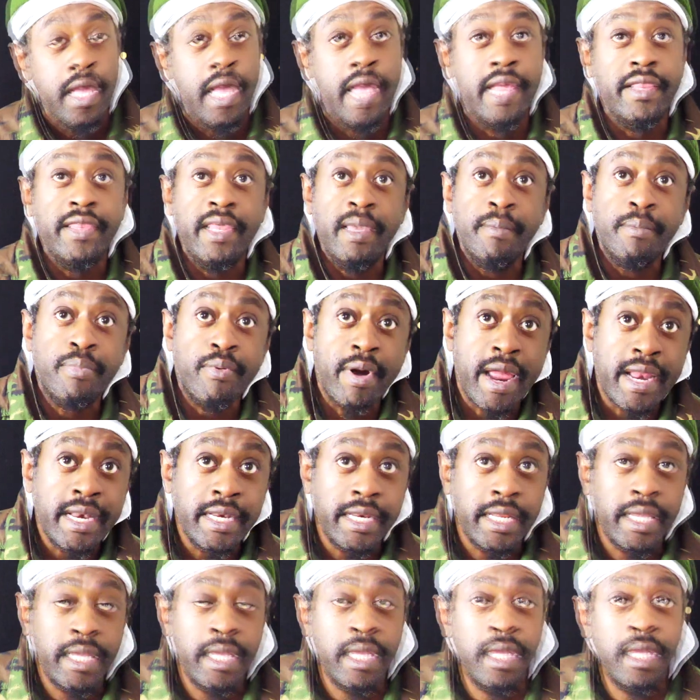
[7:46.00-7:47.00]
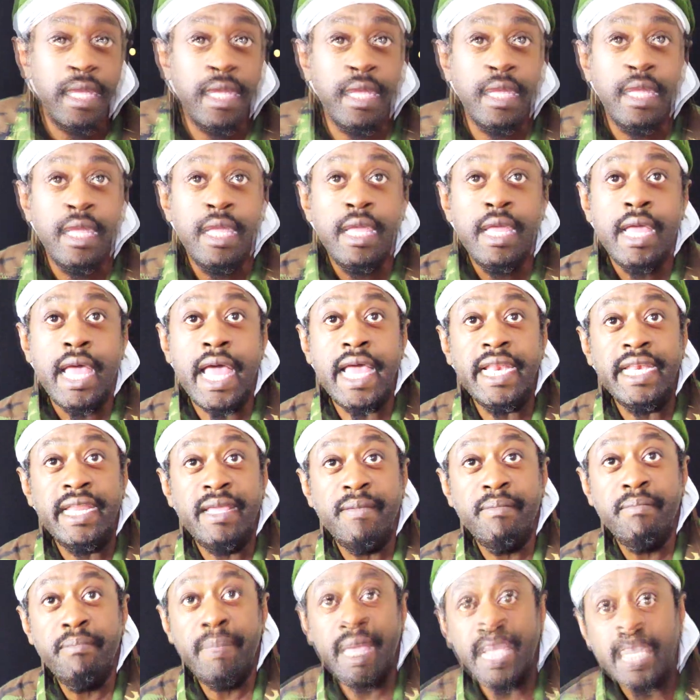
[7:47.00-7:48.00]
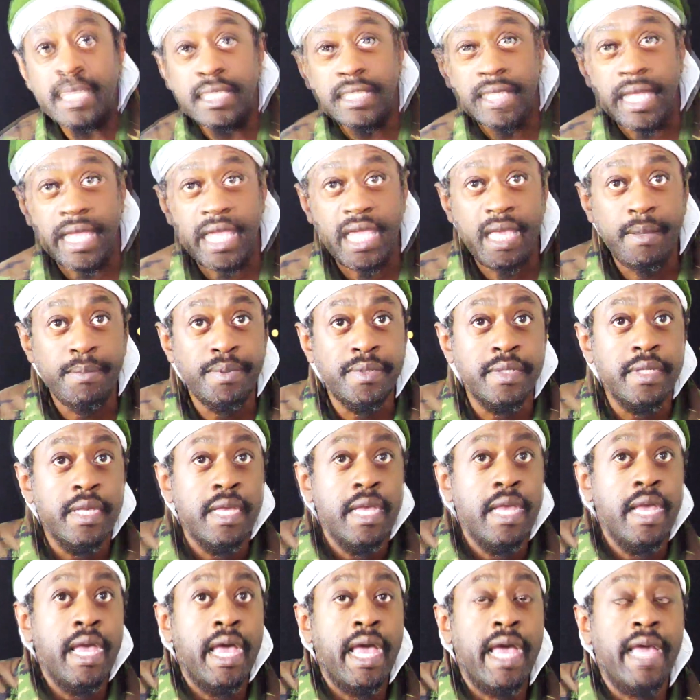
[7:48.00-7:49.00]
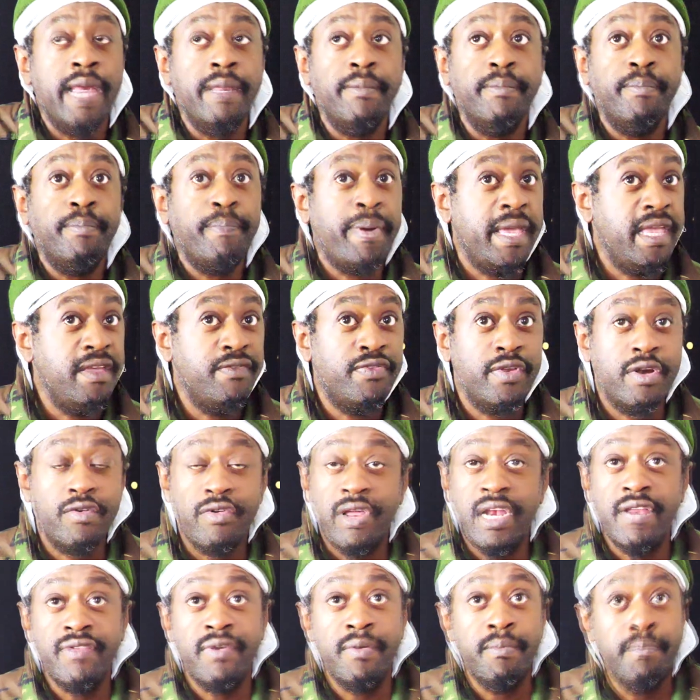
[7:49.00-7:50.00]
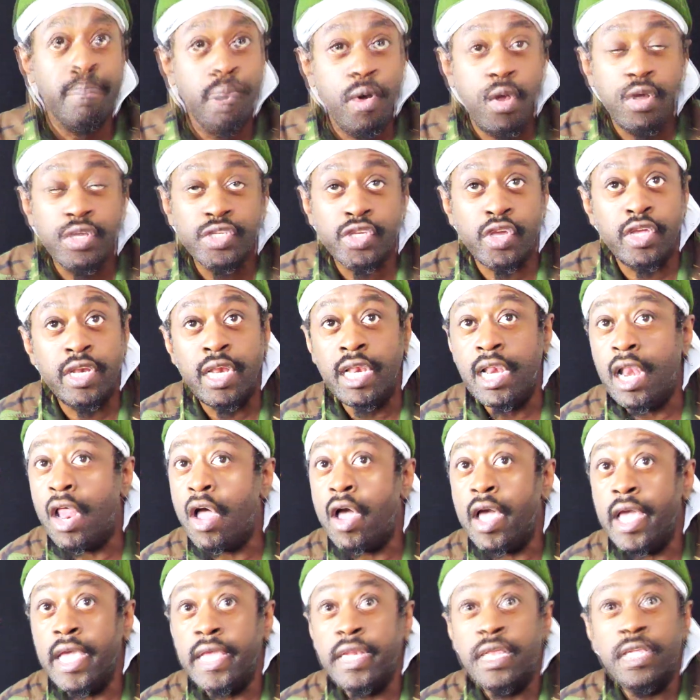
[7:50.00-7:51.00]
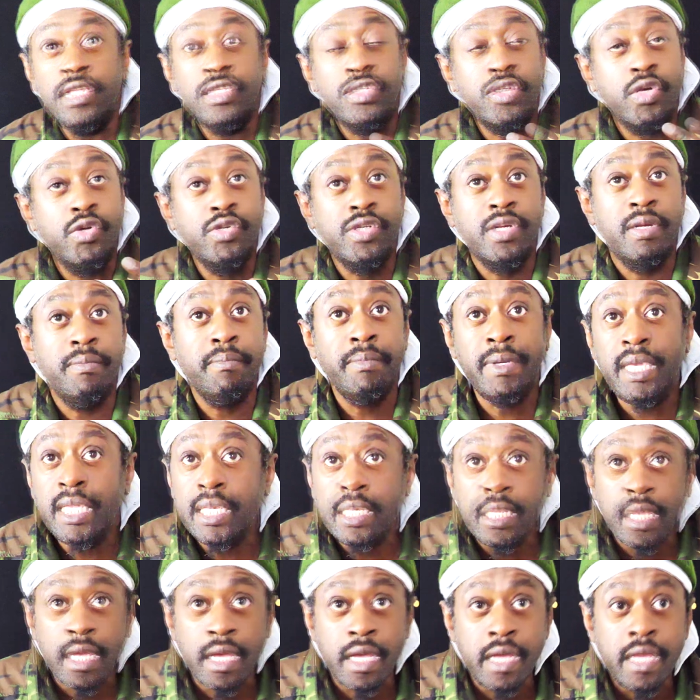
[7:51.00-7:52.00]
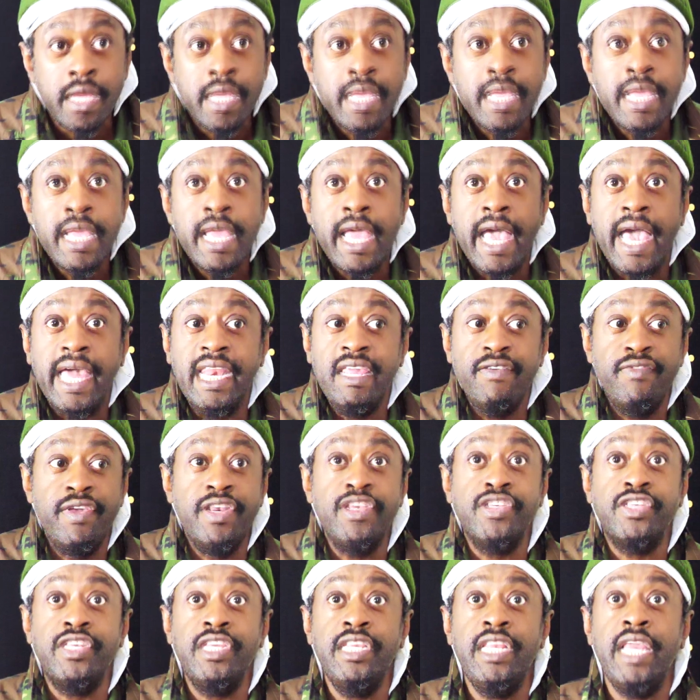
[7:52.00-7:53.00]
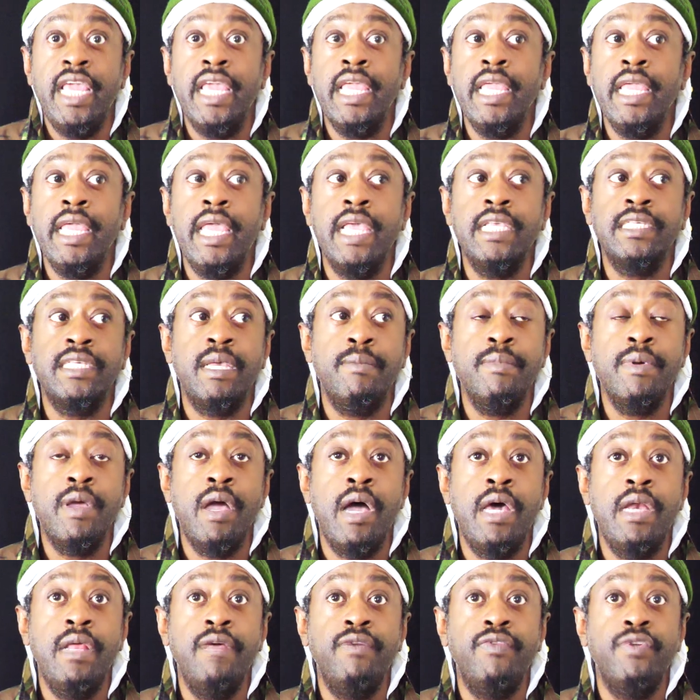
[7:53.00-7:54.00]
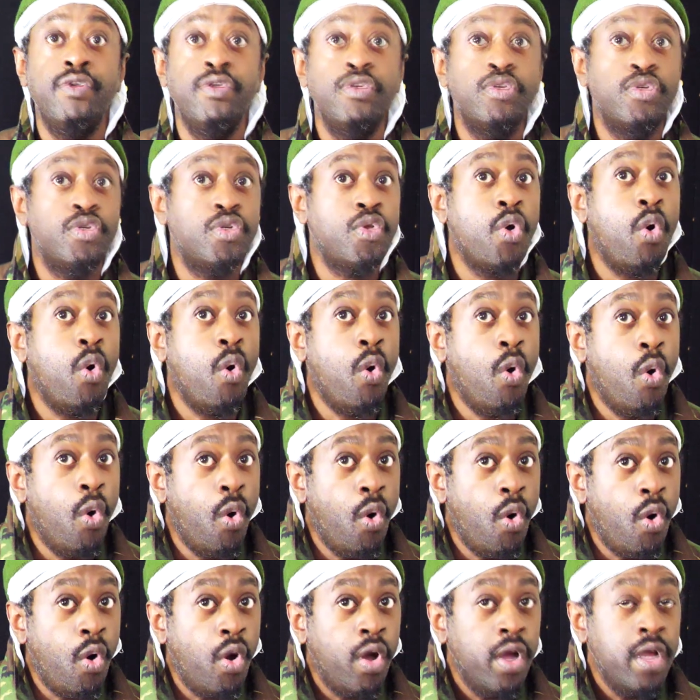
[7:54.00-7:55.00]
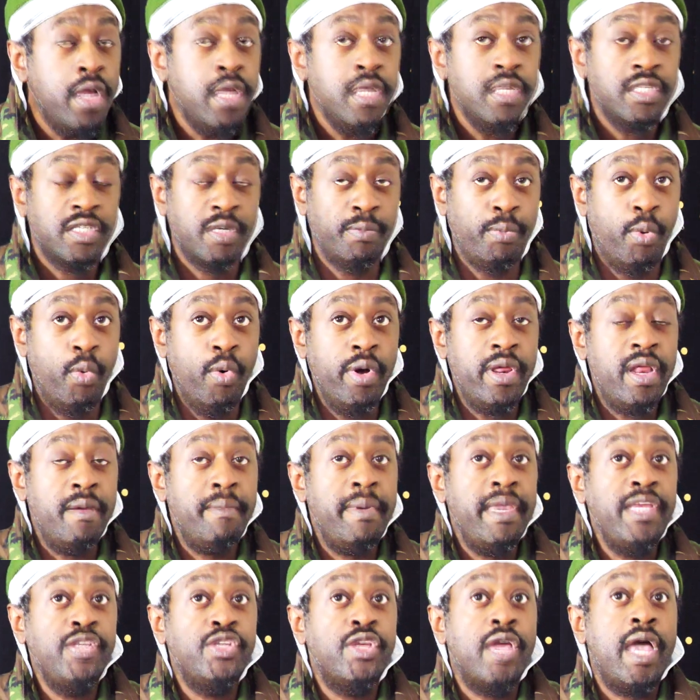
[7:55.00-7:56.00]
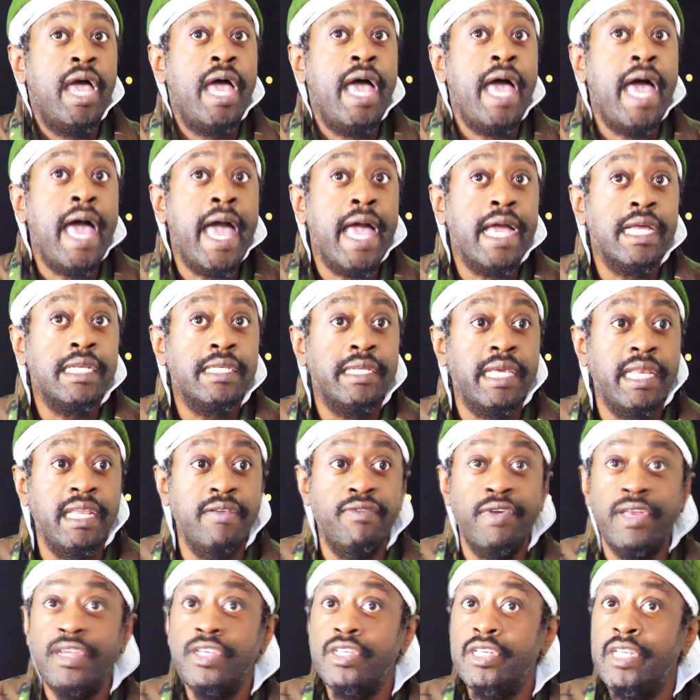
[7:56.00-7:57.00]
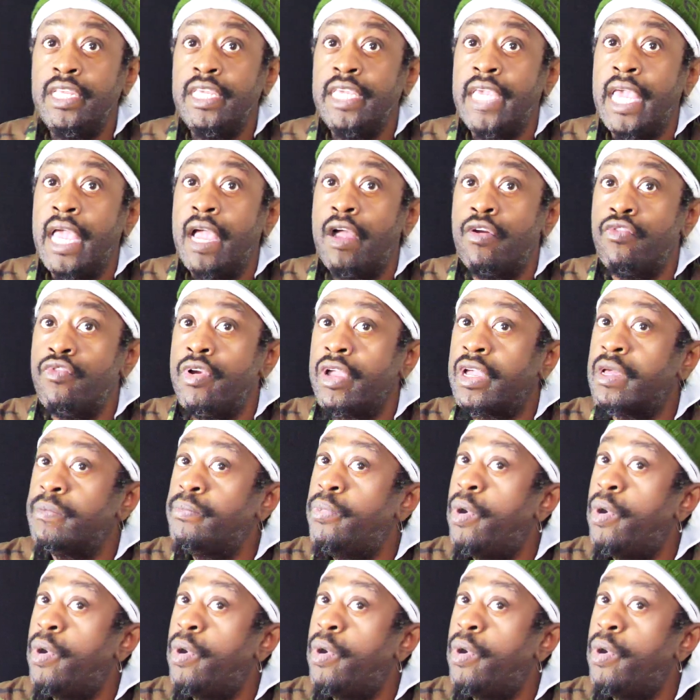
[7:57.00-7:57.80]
and their branding and their mixtapes and pay for the relevant blogs online and social media, and eventually they can get some kind of tour supporting a major act and eventually get a record